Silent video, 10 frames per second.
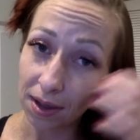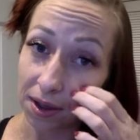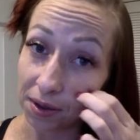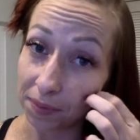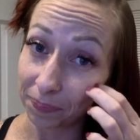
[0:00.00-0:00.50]

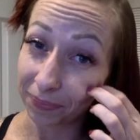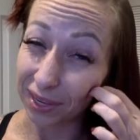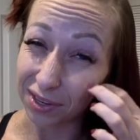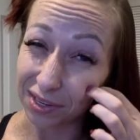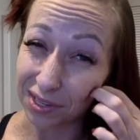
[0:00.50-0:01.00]

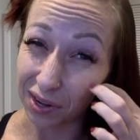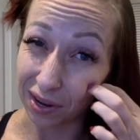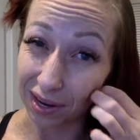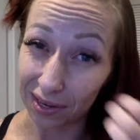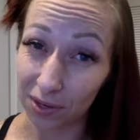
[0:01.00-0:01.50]
I just
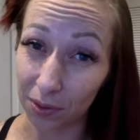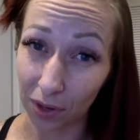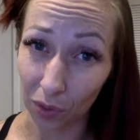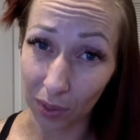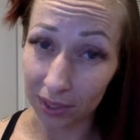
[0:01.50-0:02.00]
thought I'd do it
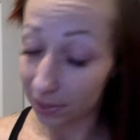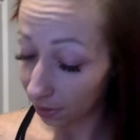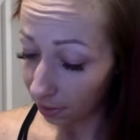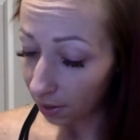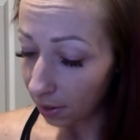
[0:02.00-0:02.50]
all at once.
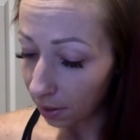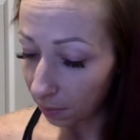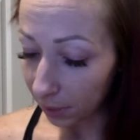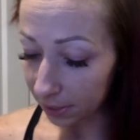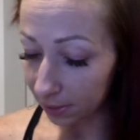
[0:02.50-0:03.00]

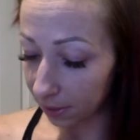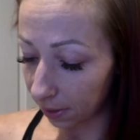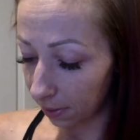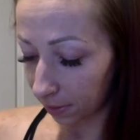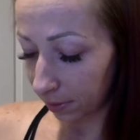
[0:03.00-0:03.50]
Plus,
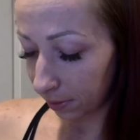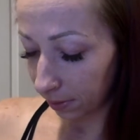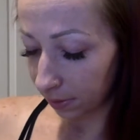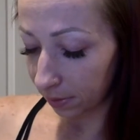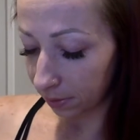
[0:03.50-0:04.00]

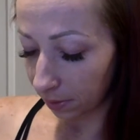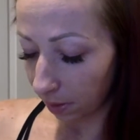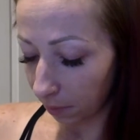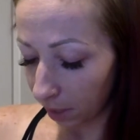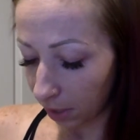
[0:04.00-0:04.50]

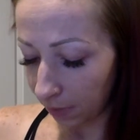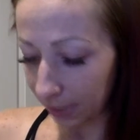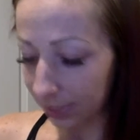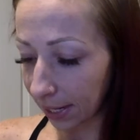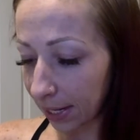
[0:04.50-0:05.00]
I'm kind of
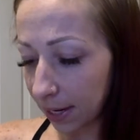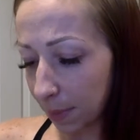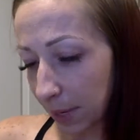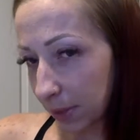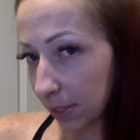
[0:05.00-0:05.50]
excited
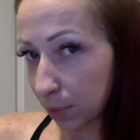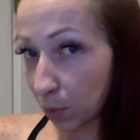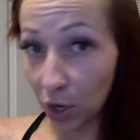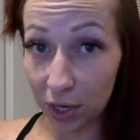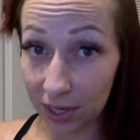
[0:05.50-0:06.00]
about this
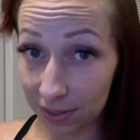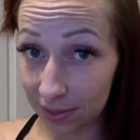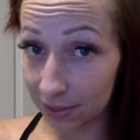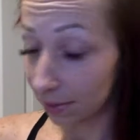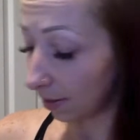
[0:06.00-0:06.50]

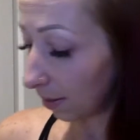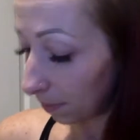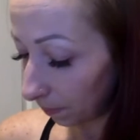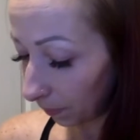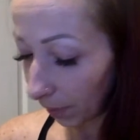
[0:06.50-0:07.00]
product.
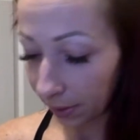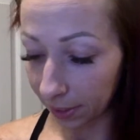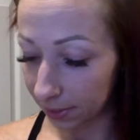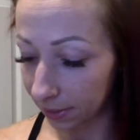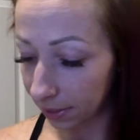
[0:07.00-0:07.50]

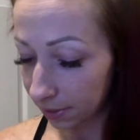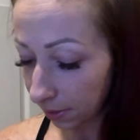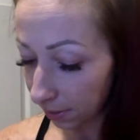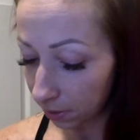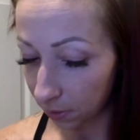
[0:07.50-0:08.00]
Like I said, it has
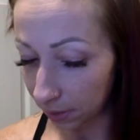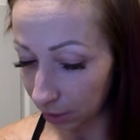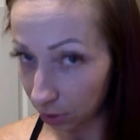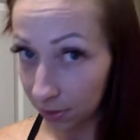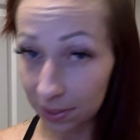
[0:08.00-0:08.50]
nothing to do with
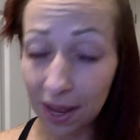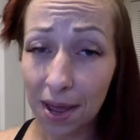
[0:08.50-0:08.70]
dentures.